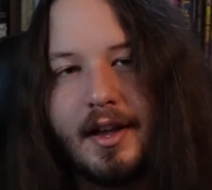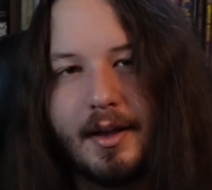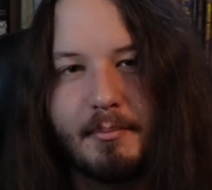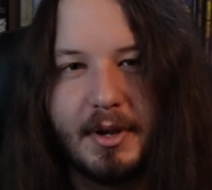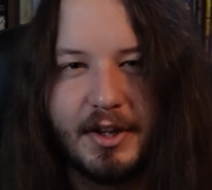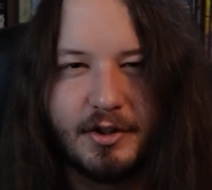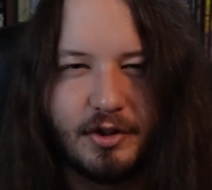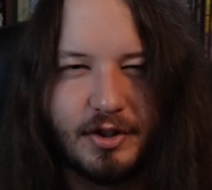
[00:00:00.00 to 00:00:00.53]

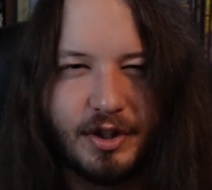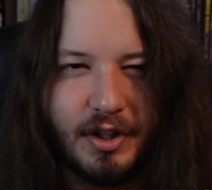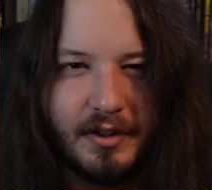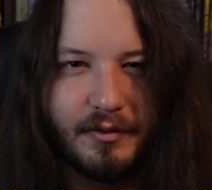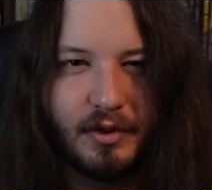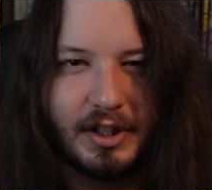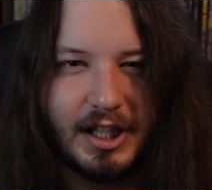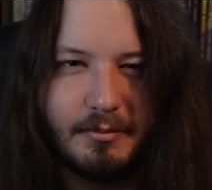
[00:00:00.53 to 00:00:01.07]
because you're just looking
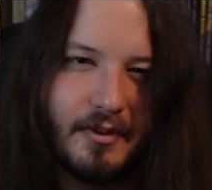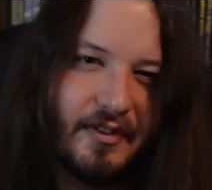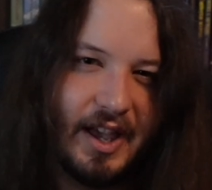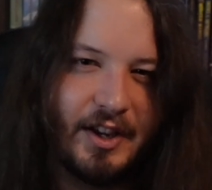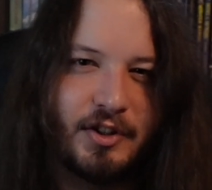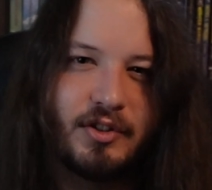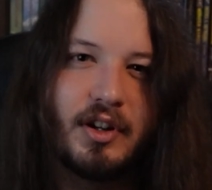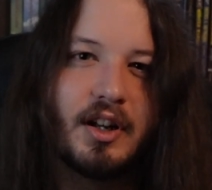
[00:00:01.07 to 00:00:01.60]
for a little bit of
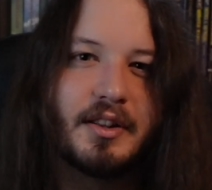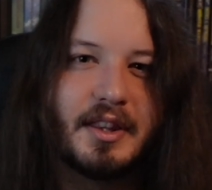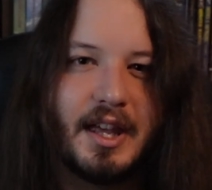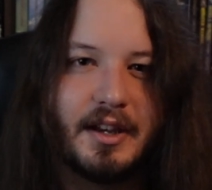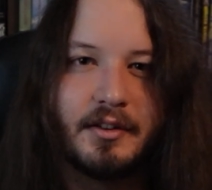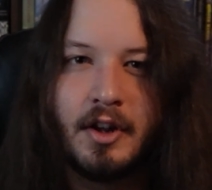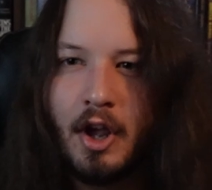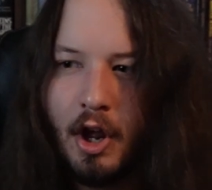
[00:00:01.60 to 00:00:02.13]
extra
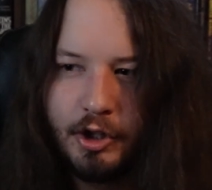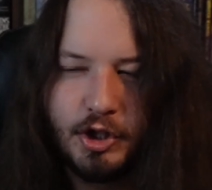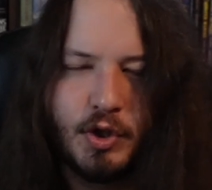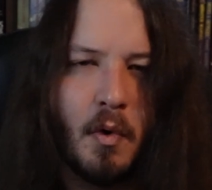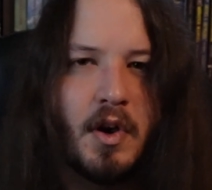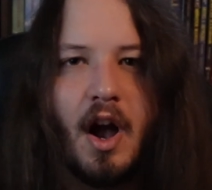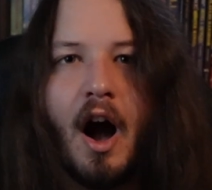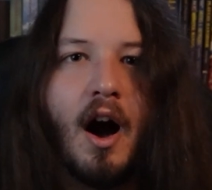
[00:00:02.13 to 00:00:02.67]
than just
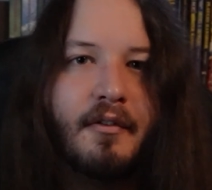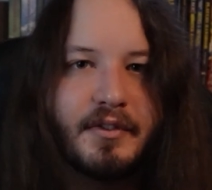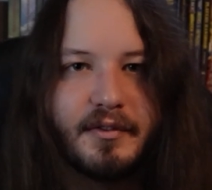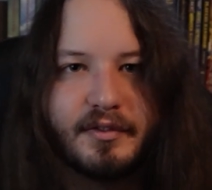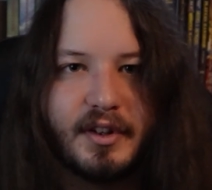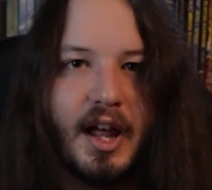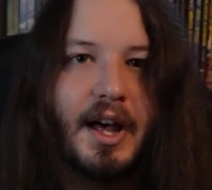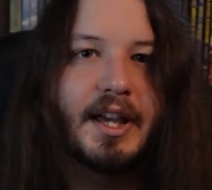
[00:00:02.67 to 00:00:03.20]
going off the
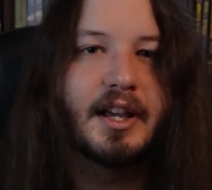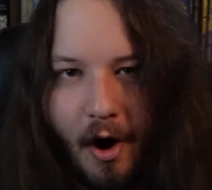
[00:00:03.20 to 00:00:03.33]
fly.